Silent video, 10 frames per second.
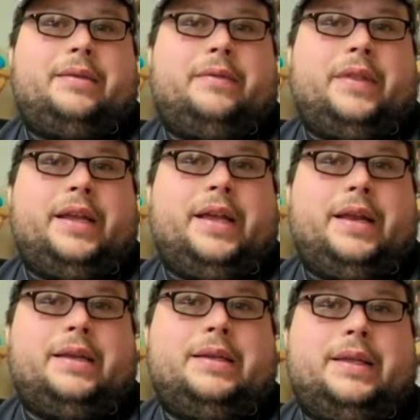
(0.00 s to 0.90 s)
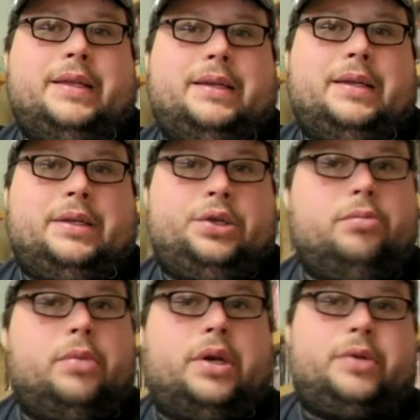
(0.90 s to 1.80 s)
really get into it too
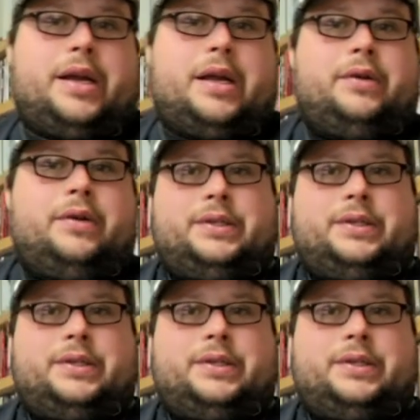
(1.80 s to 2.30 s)
much right now because